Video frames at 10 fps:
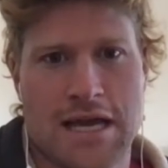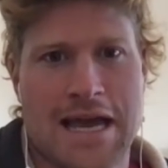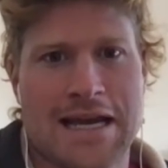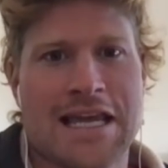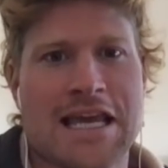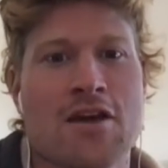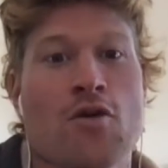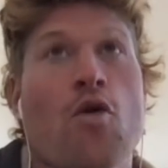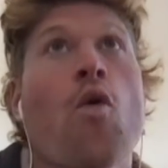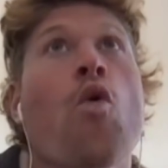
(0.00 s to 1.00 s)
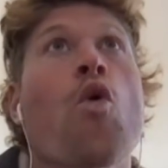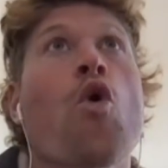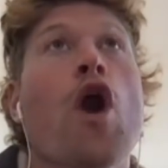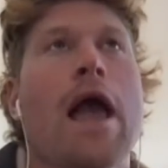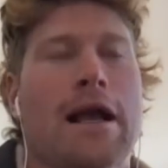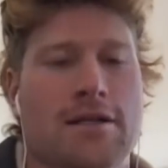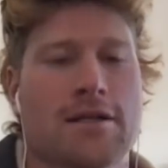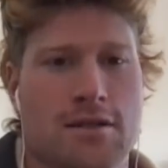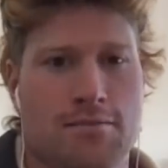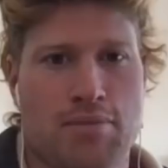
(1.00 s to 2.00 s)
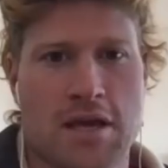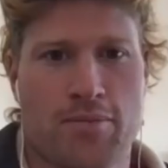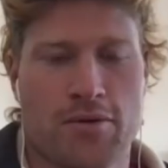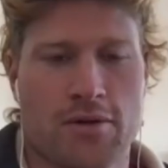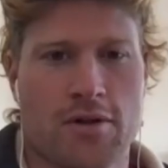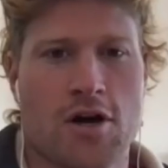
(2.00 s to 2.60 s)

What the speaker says: And he wrecked people